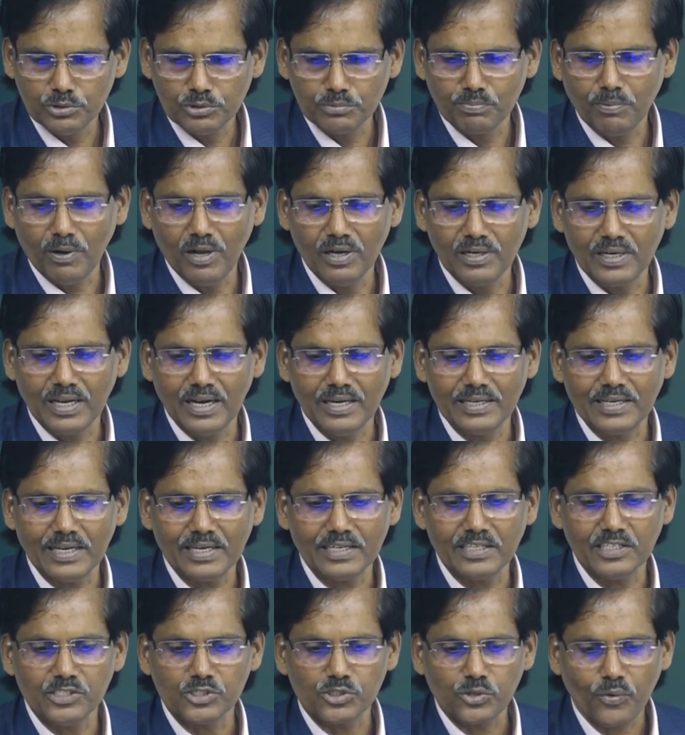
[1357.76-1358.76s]
small delta
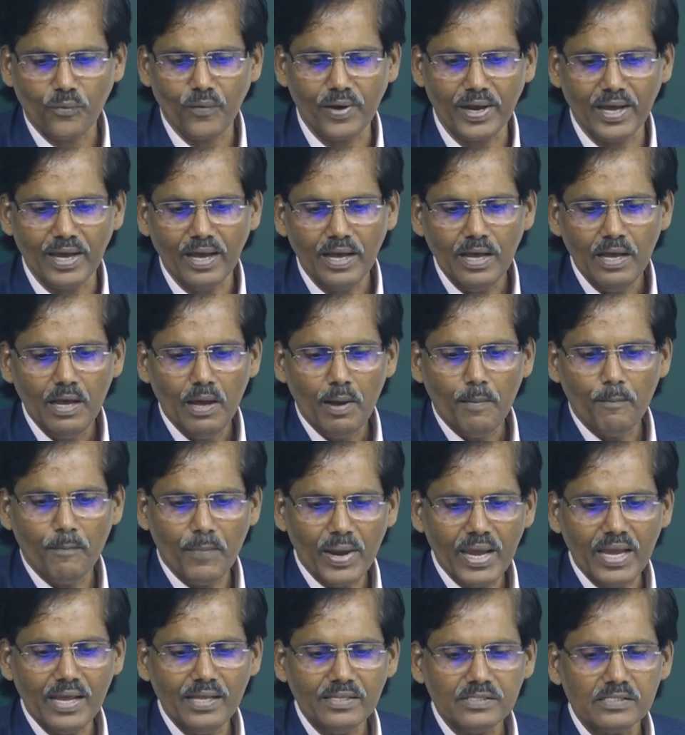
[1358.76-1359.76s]
t square,
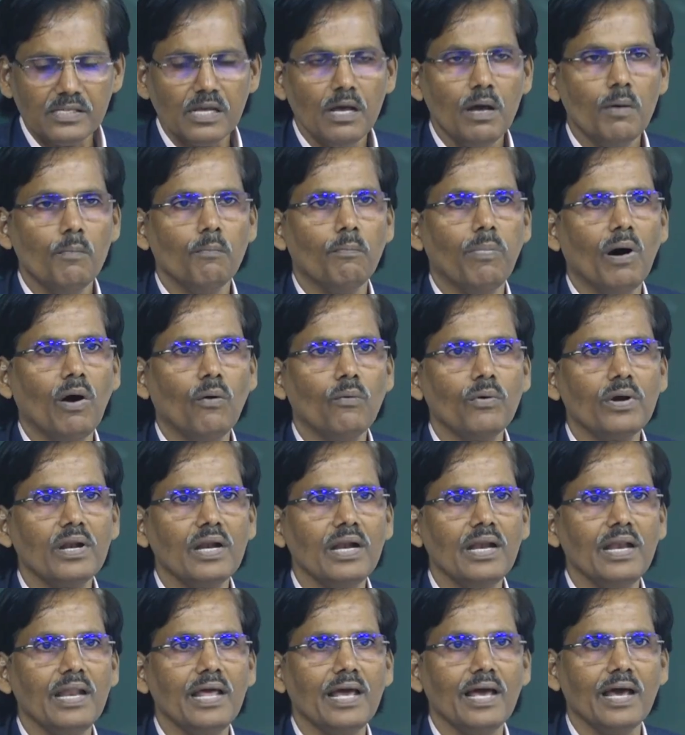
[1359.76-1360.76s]
means
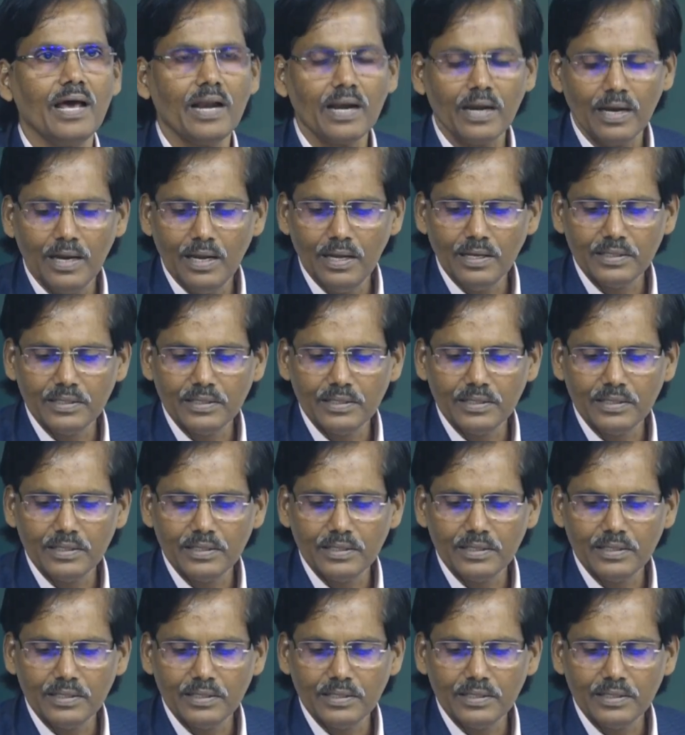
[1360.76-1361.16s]
boundary layer